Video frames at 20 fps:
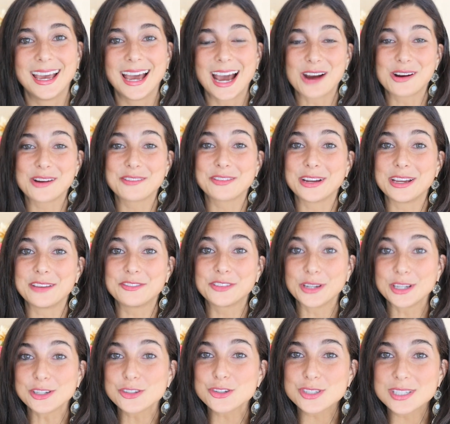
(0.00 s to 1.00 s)
However, if you're
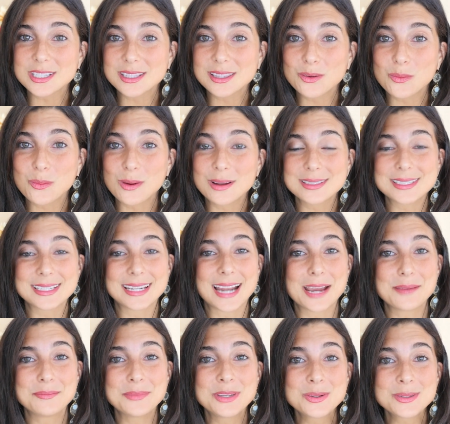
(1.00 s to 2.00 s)
interested in the ones that
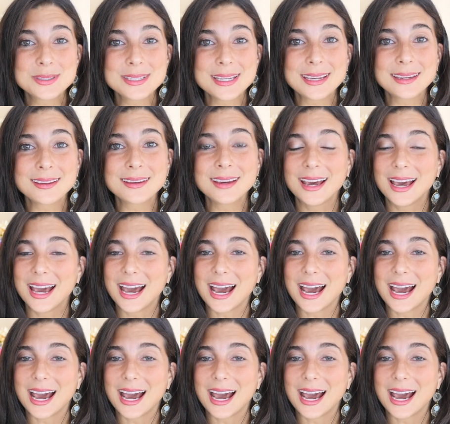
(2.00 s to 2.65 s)
I'm using,